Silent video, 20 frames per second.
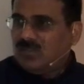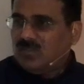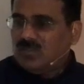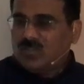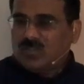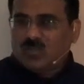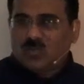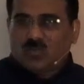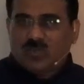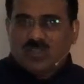
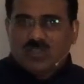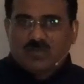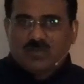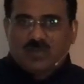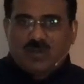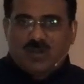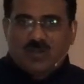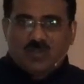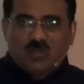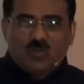or the Word of
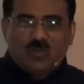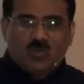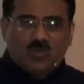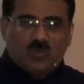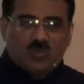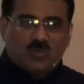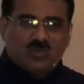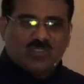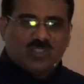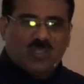God. Do
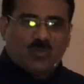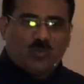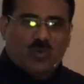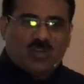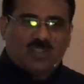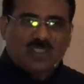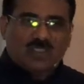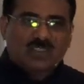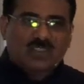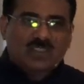you use that
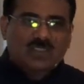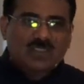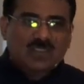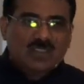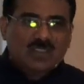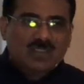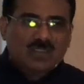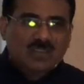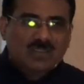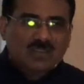walking
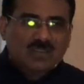stick